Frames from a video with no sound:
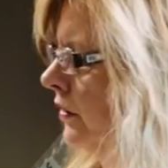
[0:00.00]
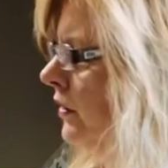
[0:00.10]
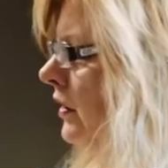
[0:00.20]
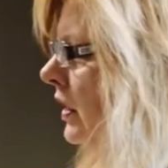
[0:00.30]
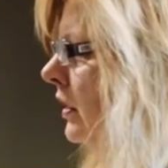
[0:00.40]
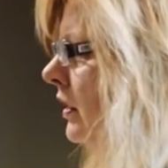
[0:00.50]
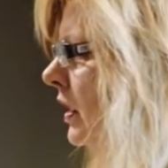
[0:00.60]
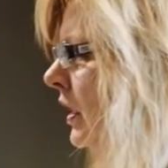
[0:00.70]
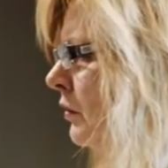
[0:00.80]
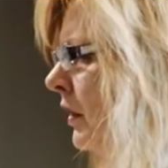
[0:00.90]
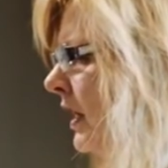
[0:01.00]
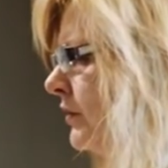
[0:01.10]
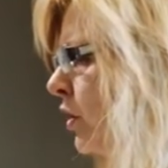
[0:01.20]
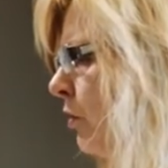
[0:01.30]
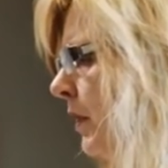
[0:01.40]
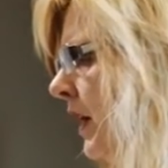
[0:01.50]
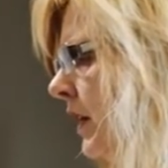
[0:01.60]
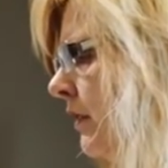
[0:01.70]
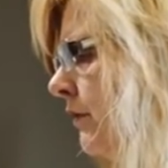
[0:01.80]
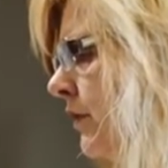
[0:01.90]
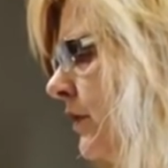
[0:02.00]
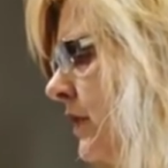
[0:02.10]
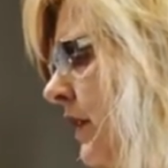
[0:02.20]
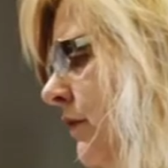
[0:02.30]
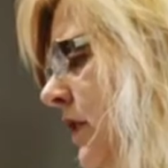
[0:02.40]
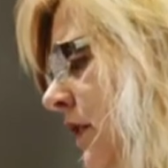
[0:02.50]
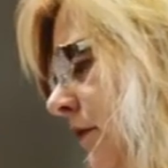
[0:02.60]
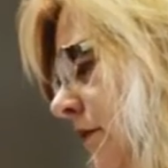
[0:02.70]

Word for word: The key will have to go back in for the safety.